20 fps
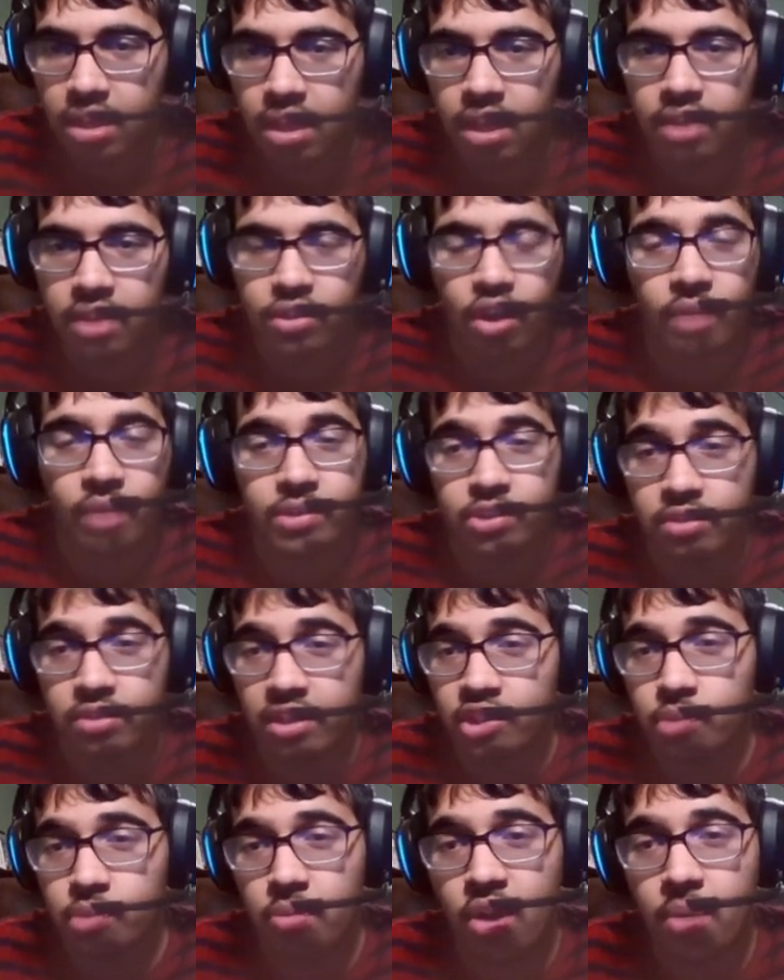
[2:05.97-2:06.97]
And then obviously we've
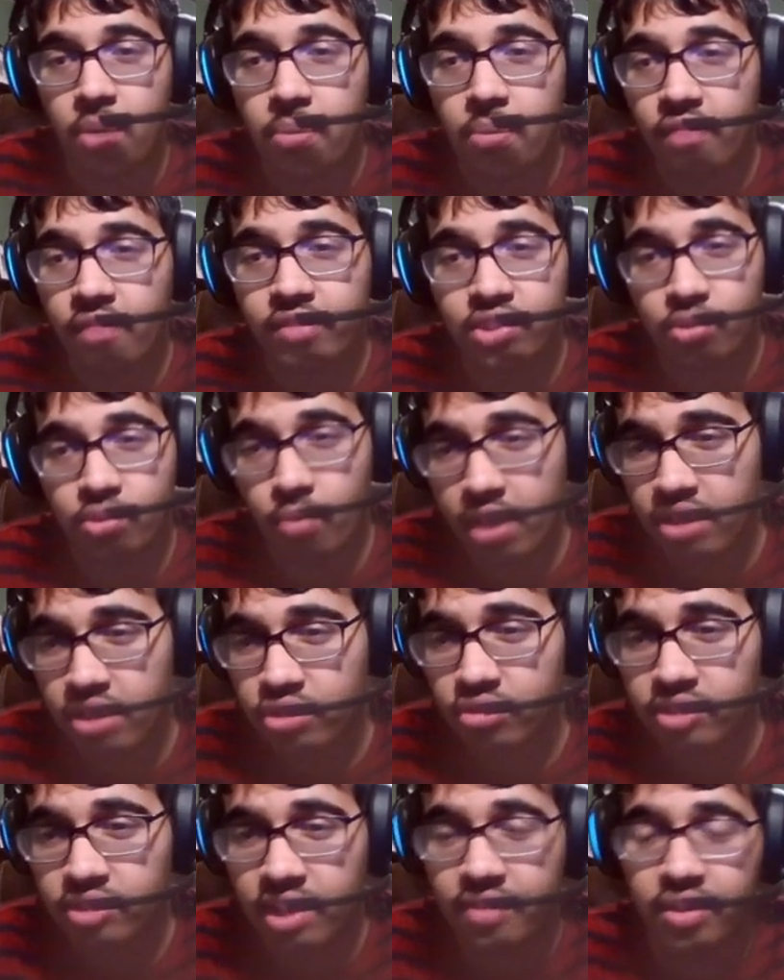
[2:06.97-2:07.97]
got Sparta Prague versus
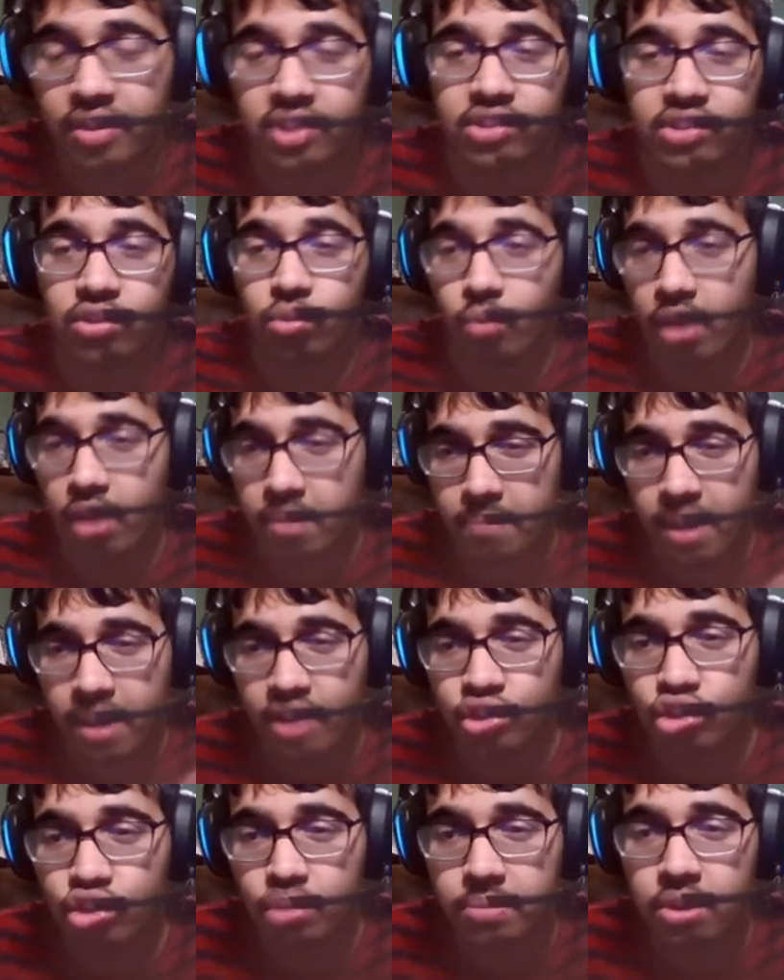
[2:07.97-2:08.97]
Rangers. I think it's a great
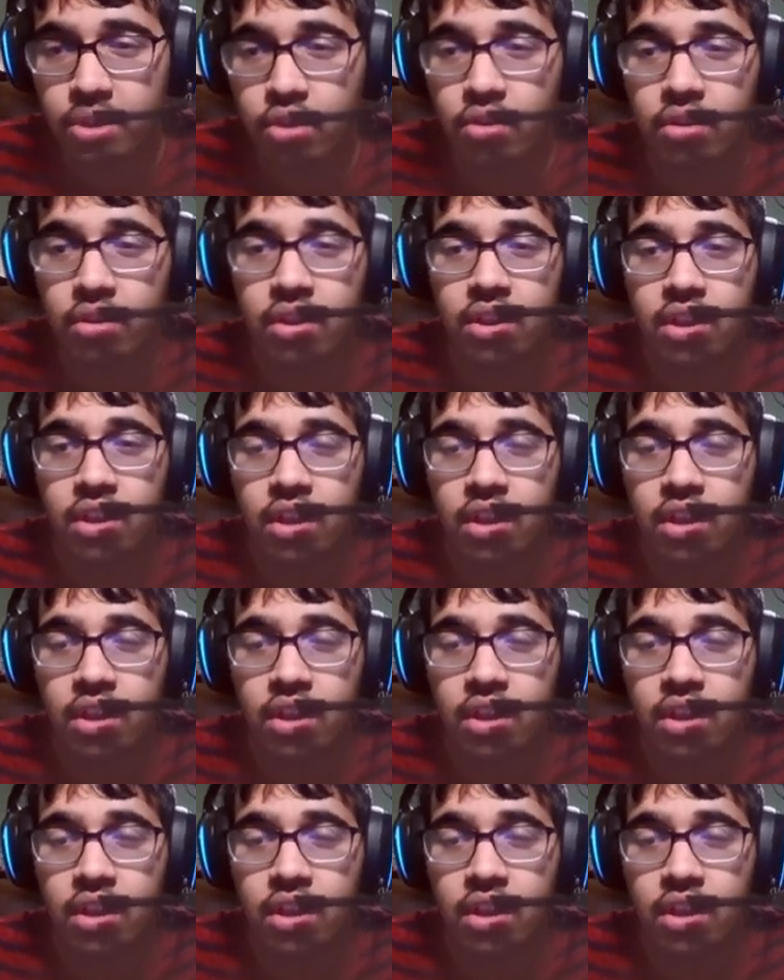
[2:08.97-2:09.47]
matchup here.